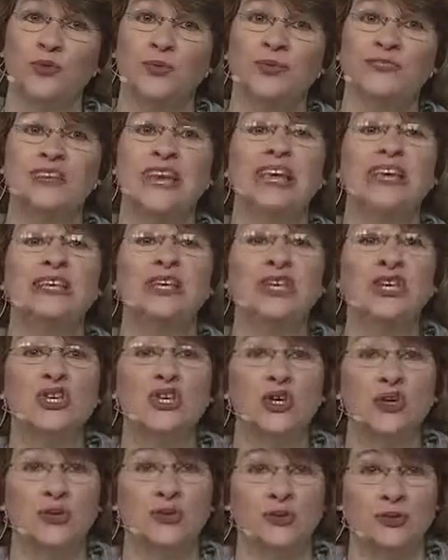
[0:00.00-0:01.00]
was a
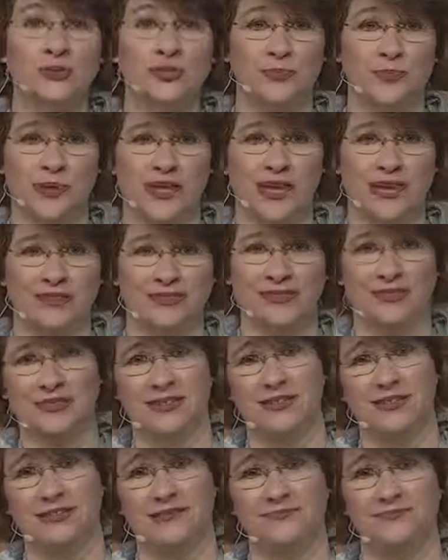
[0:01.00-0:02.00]
huge place.
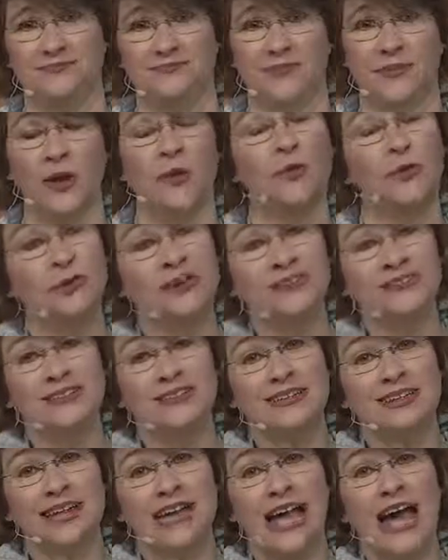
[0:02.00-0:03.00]

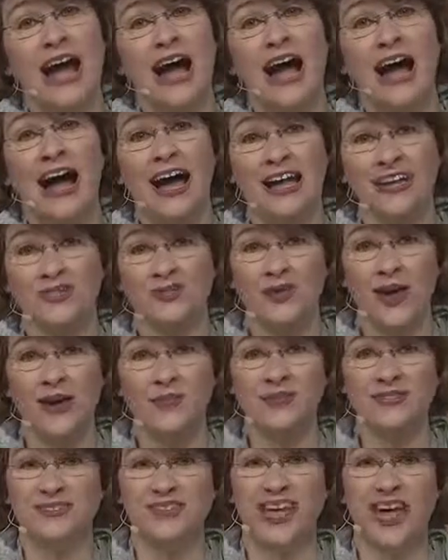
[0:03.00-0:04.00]
Recently, I
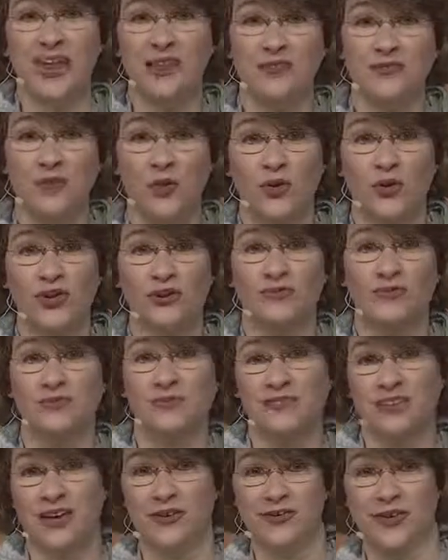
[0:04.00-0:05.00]
traveled to California
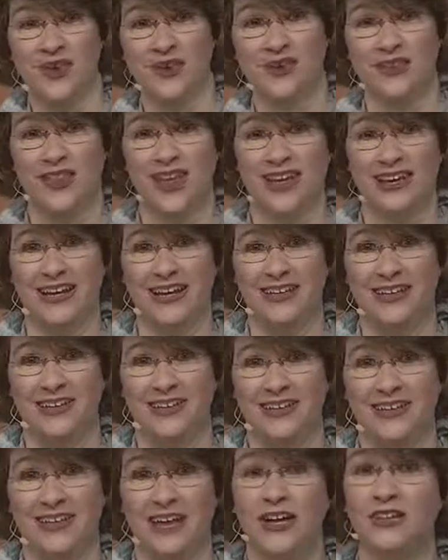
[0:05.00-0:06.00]
from South Carolina.
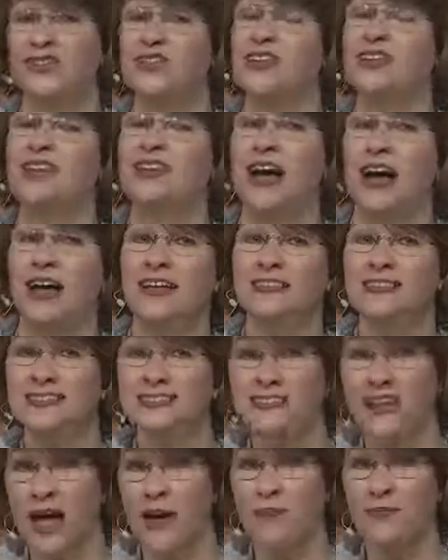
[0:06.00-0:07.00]
I took a
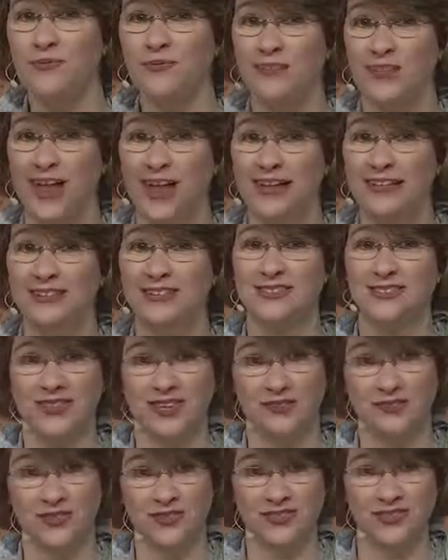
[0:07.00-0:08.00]
non-stop flight to
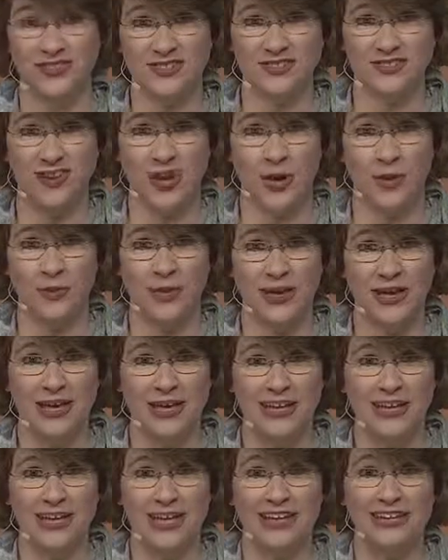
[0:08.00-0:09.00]
San Francisco,
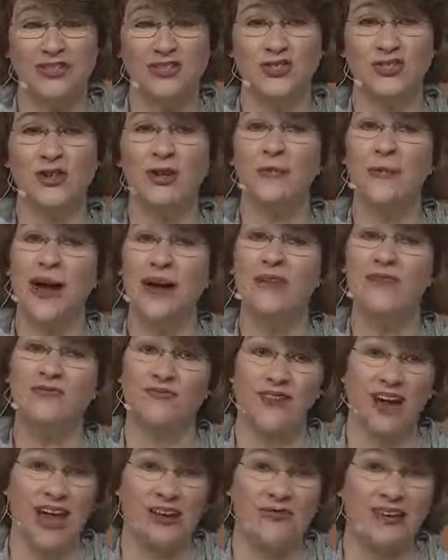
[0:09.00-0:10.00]
and it took
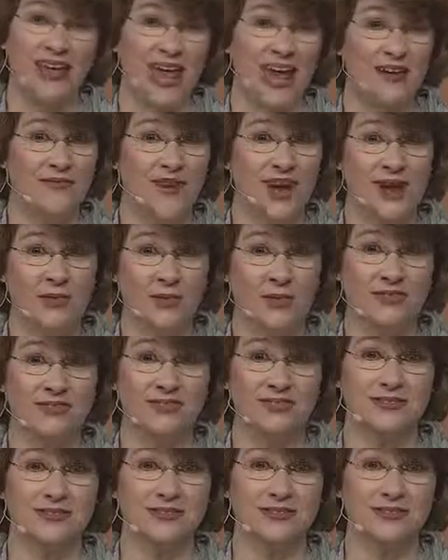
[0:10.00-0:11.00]
about 5.5
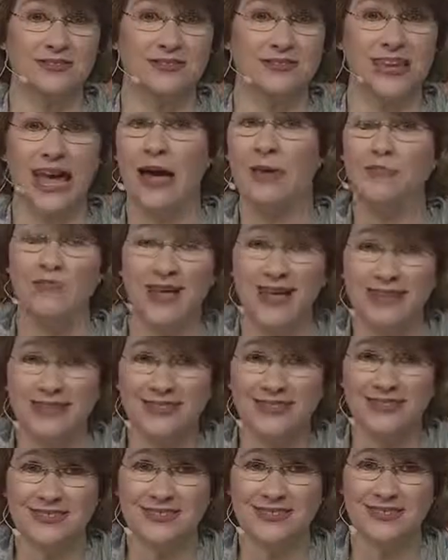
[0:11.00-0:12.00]
hours. Not
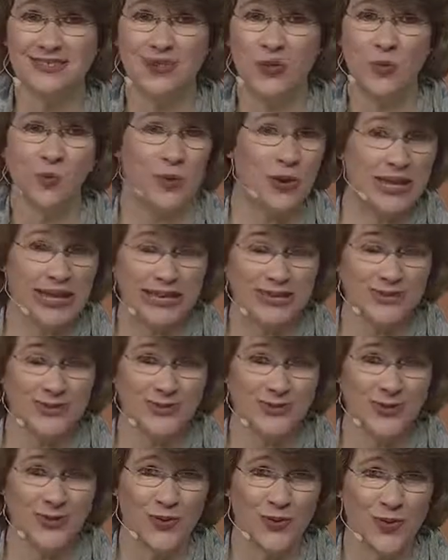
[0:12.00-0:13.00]
months,
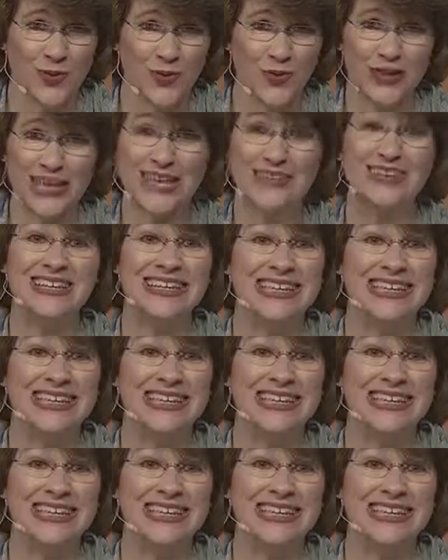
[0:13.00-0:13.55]
weeks, or even